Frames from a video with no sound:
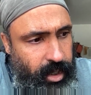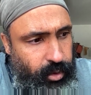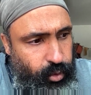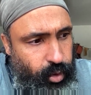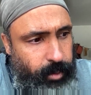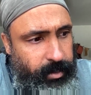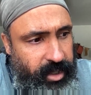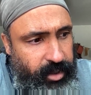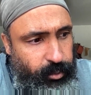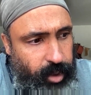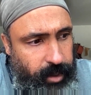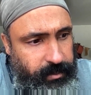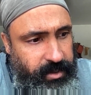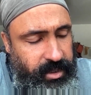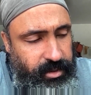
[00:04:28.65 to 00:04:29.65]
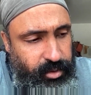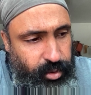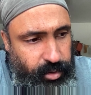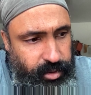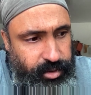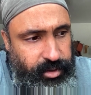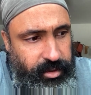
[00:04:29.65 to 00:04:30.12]
who are being raped and
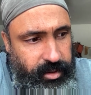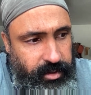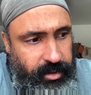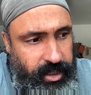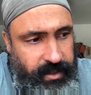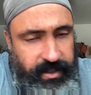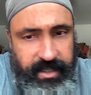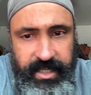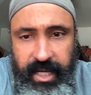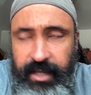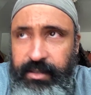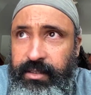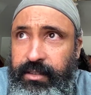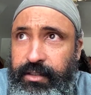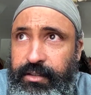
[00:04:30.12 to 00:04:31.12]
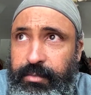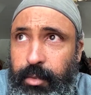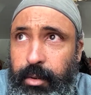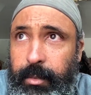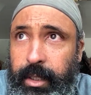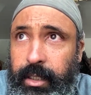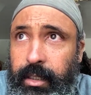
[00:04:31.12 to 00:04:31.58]
tortured in this house at this
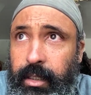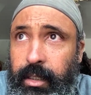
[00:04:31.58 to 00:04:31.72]
moment.